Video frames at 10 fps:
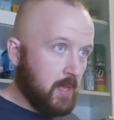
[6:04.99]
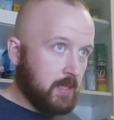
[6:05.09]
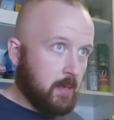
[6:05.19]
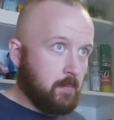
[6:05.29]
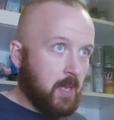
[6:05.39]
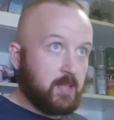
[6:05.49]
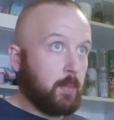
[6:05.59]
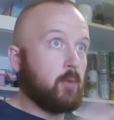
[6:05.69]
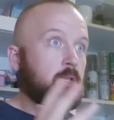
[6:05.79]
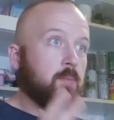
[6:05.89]
they say
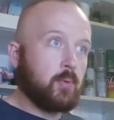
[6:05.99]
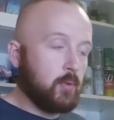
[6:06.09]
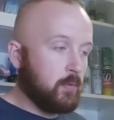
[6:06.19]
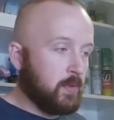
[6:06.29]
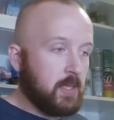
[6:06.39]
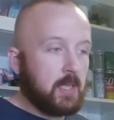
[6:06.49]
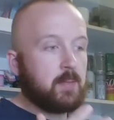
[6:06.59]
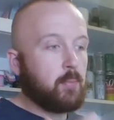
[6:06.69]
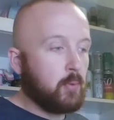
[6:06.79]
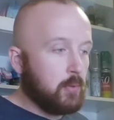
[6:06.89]
explosion proof,
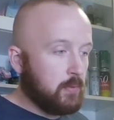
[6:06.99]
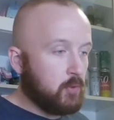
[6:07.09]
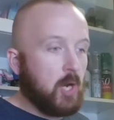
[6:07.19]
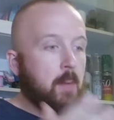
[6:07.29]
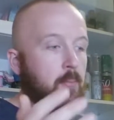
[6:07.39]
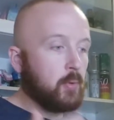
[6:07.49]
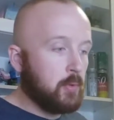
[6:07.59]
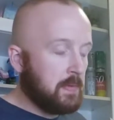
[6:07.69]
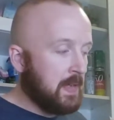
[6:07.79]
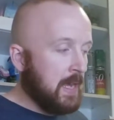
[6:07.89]
dust proof, drop
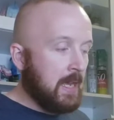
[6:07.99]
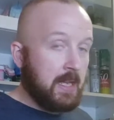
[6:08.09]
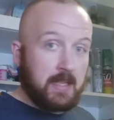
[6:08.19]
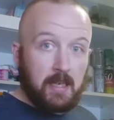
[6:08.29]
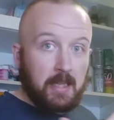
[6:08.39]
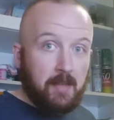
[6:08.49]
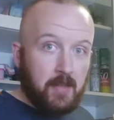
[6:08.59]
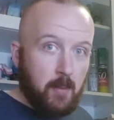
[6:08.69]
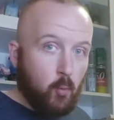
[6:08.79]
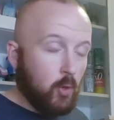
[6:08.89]
proof, and it's got a
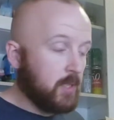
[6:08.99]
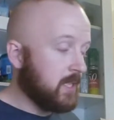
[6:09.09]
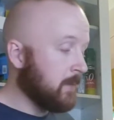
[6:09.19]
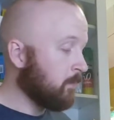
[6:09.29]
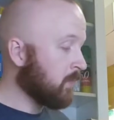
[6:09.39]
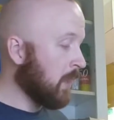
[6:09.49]
lifetime warranty.